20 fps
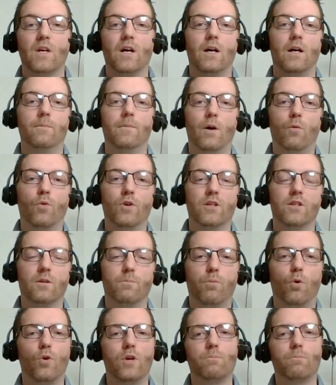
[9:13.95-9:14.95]
um, I wanted
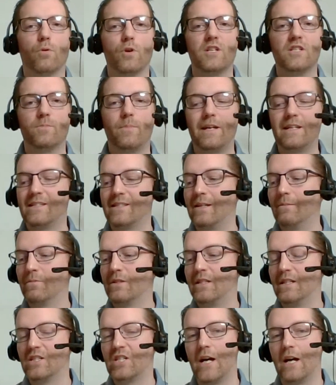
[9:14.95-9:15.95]
to point pre-space
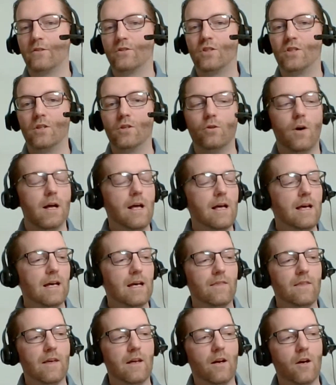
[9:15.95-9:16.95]
SimStitch out to you.
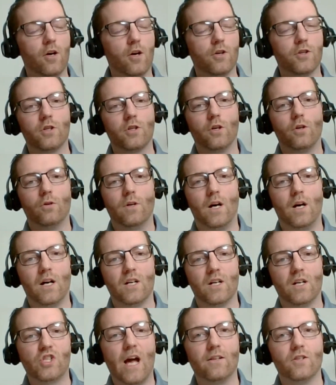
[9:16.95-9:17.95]
And then I also
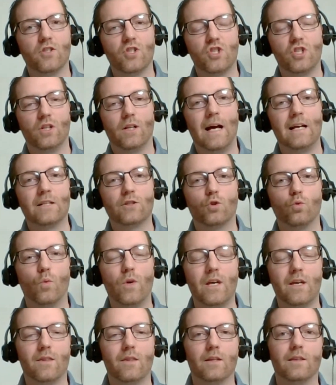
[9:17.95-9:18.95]
uh, challenged you last
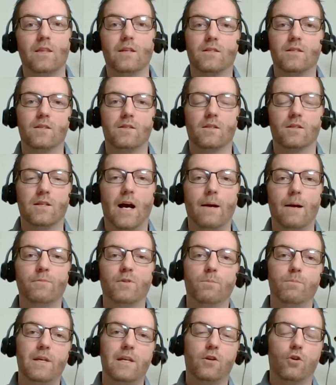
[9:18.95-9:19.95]
week that this is a time
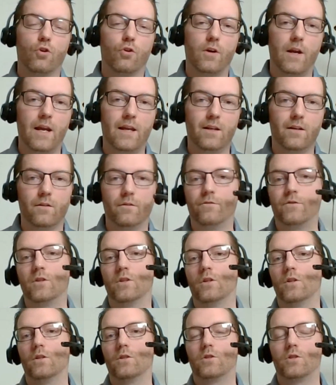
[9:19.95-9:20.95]
to be creative,
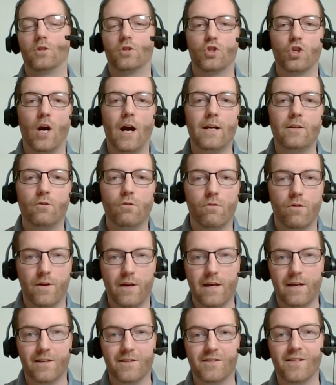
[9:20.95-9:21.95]
to, to try new
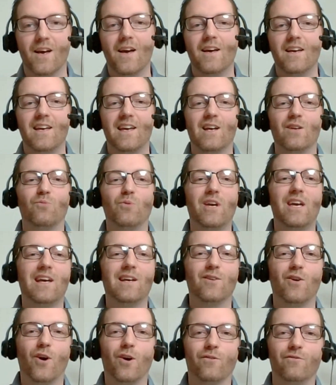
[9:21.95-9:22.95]
things. And we
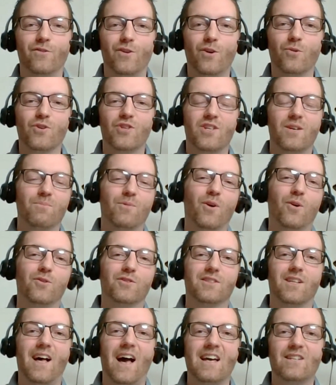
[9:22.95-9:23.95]
hit our viewership
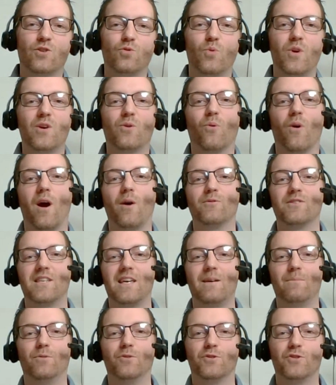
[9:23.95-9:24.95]
goals last week, where I was
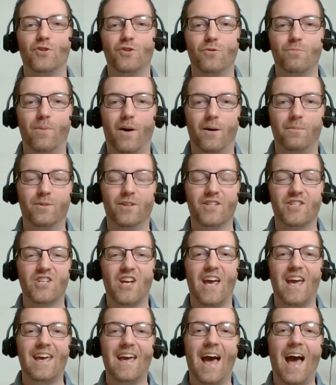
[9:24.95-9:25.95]
able to publish
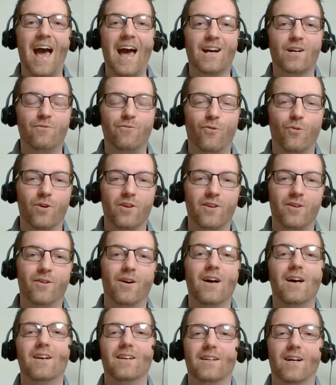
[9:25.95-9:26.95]
a hack for you.
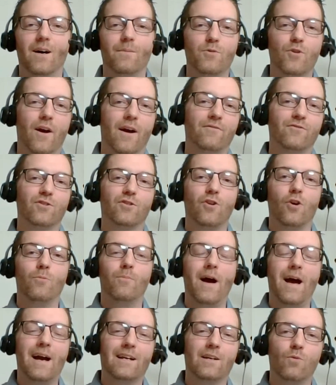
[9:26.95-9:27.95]
Um, you'll have to go
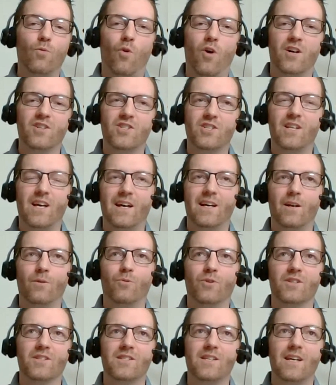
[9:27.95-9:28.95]
back and watch that. I
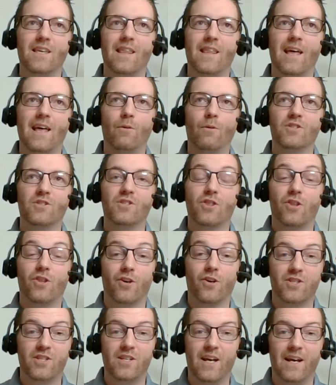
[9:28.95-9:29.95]
want to say that was
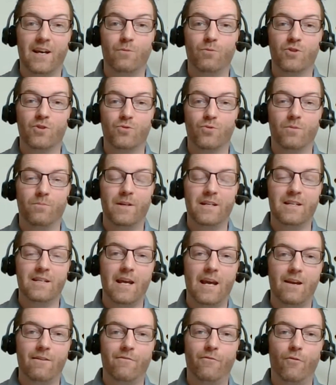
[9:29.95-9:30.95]
Thursday, which would have been
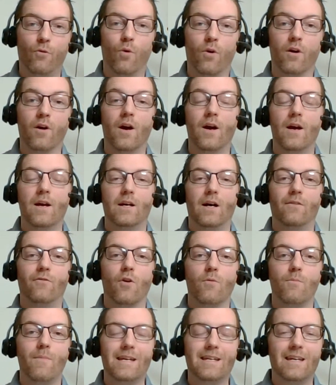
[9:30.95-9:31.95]
day four of
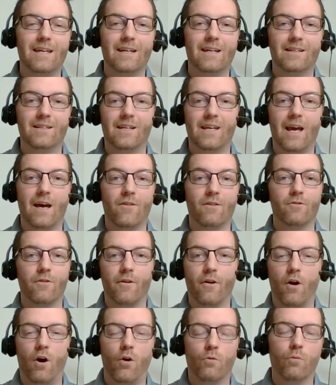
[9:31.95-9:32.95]
our Making It Together.
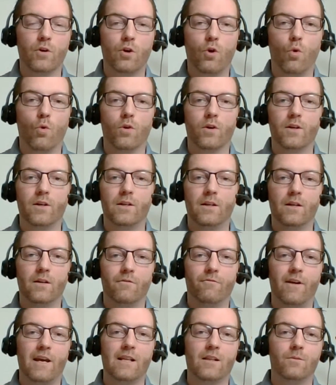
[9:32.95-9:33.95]
They're all recorded and
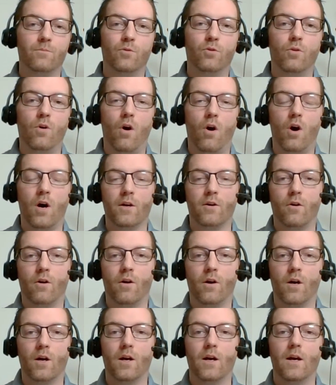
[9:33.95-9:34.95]
available on
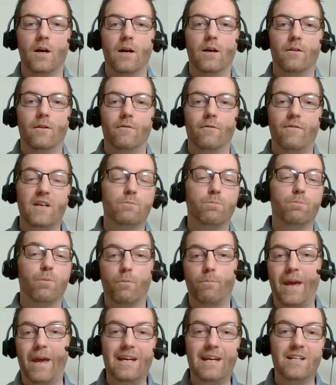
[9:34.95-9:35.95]
our Facebook
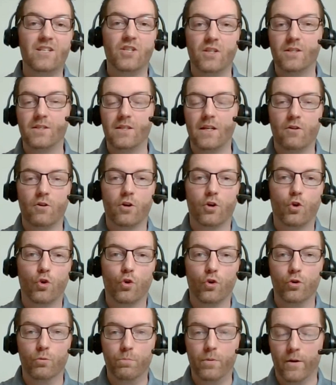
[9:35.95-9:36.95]
pages and our
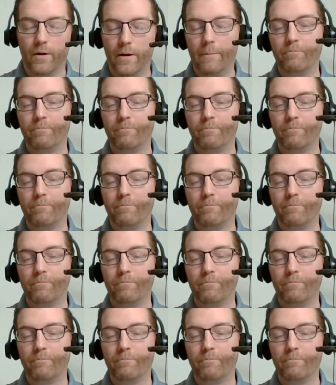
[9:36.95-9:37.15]
group.